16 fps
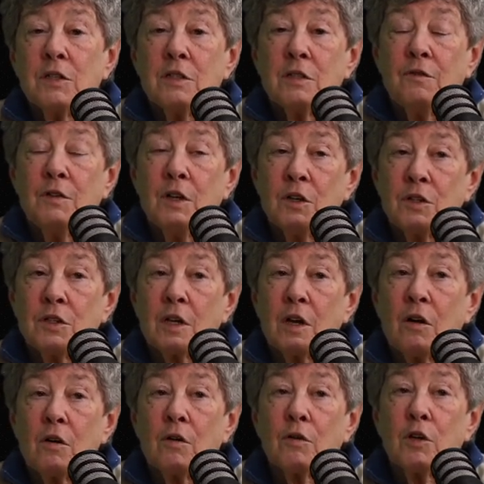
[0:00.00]
thousands of
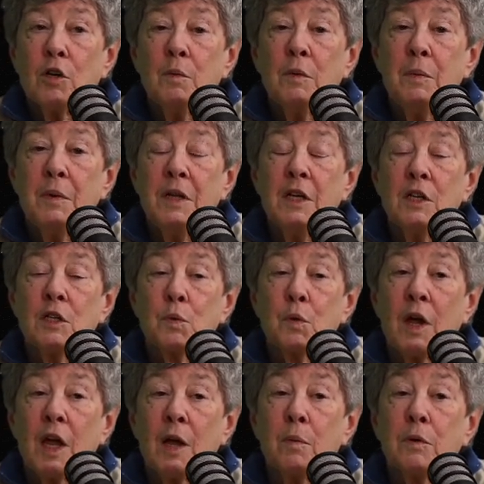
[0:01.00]
years ago, human
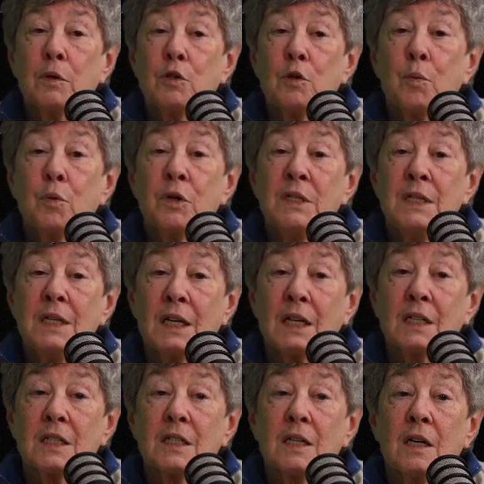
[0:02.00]
beings were able to
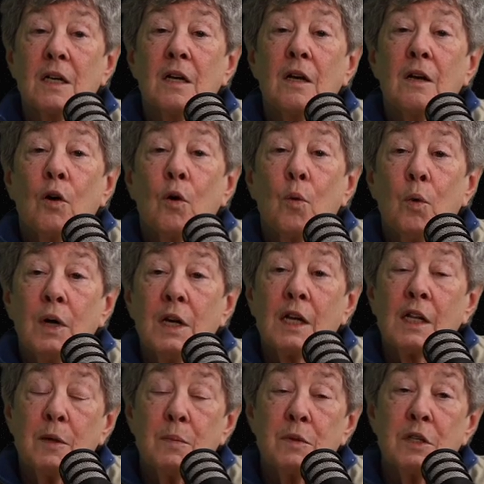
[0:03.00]
predict
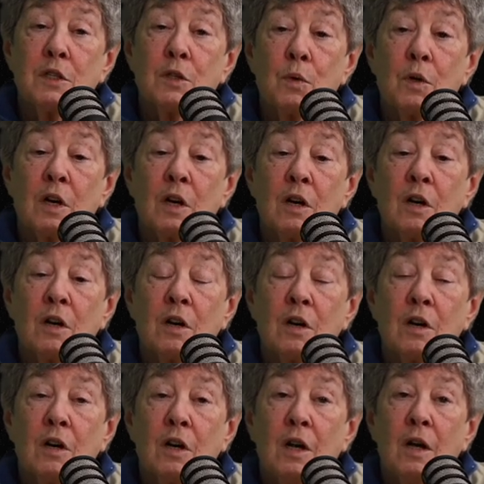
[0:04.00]
when eclipses would
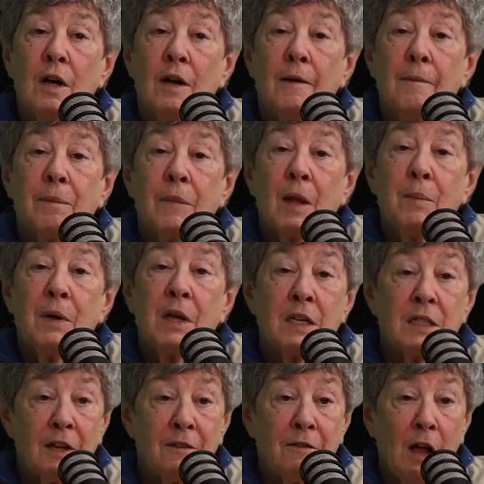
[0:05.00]
occur
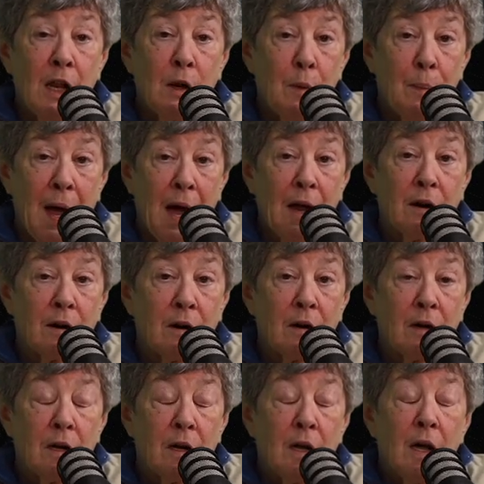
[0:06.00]
because they follow a
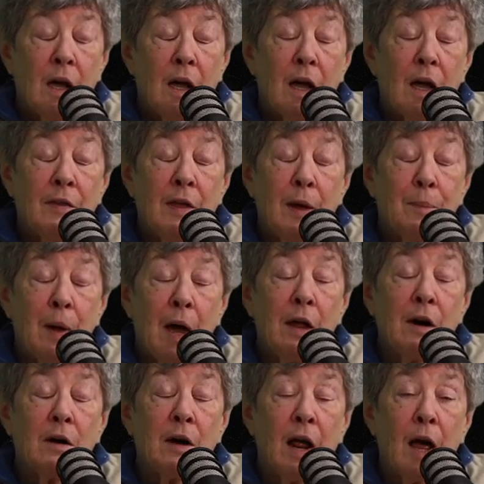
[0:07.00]
pattern. And
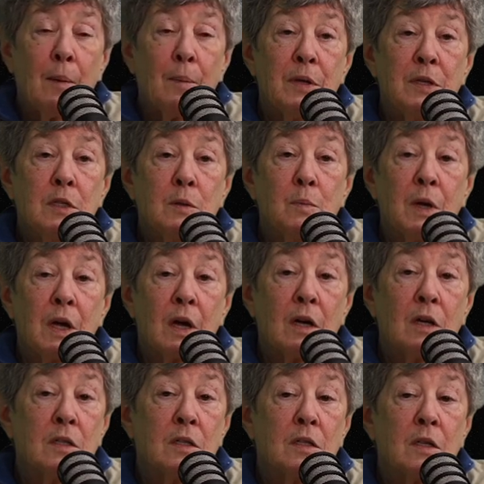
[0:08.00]
that pattern happens
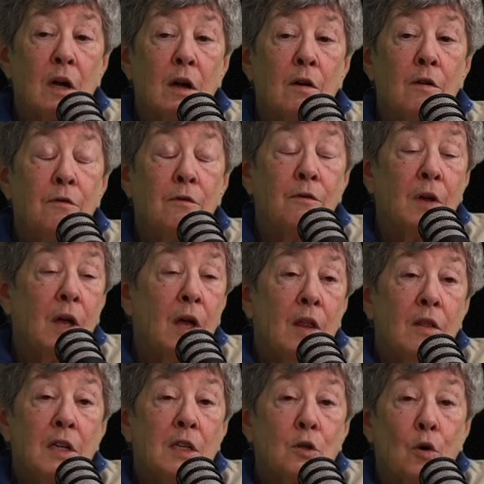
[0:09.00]
because
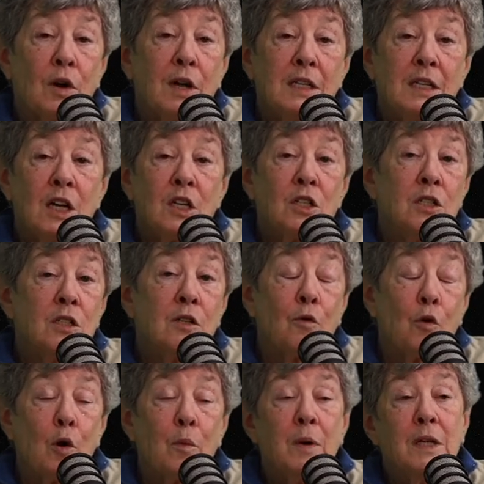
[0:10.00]
of these
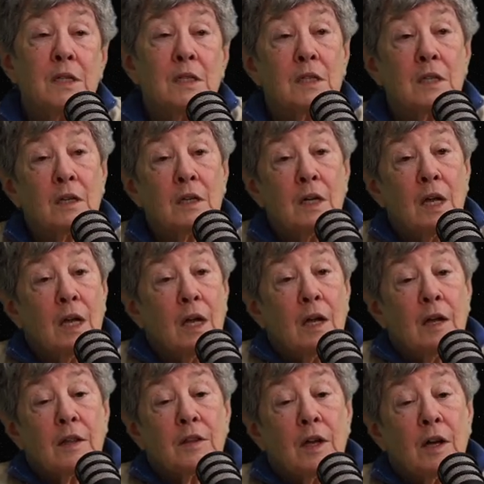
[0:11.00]
orientations of orbits, the